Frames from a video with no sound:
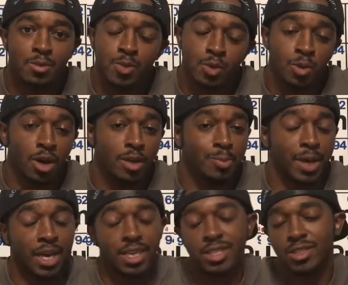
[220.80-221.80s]
we were walking
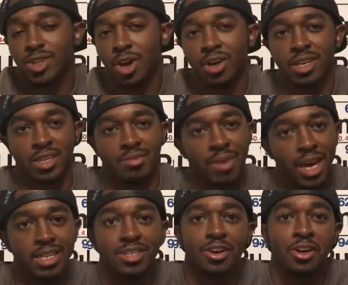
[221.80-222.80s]
past, talking,
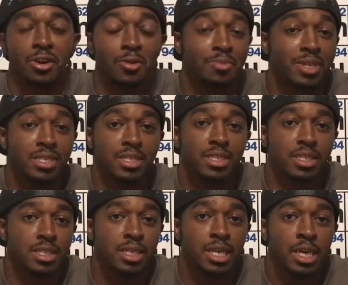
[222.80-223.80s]
minding our own
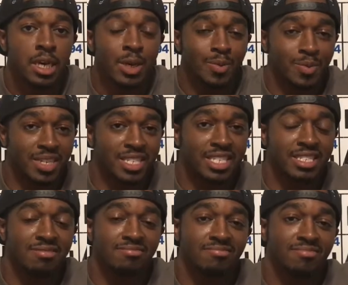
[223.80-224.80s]
business,
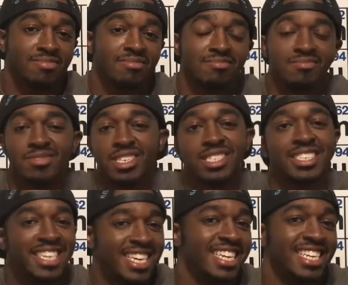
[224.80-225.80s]
when this
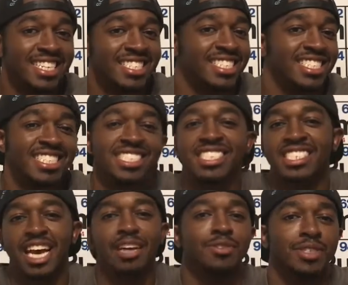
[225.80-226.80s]
kid just
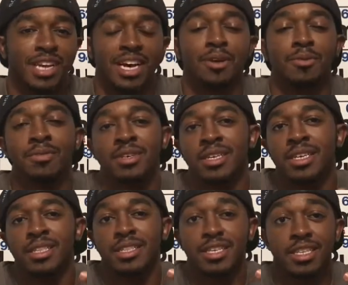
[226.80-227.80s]
shouts out
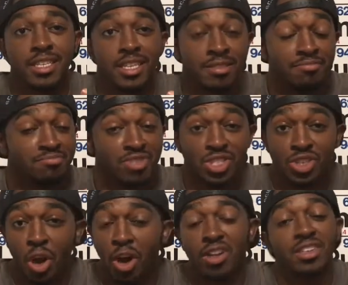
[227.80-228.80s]
just
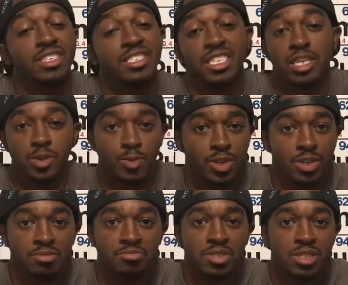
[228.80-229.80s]
calling us the
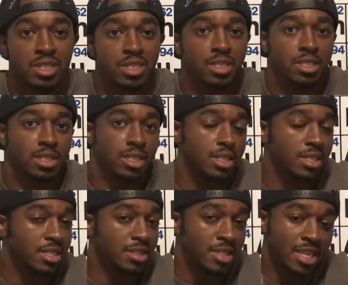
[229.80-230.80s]
N-word.
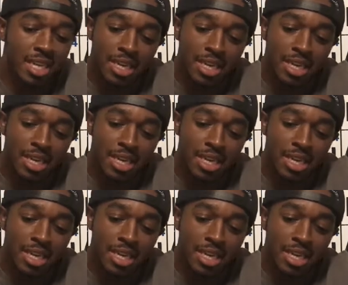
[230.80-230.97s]
Just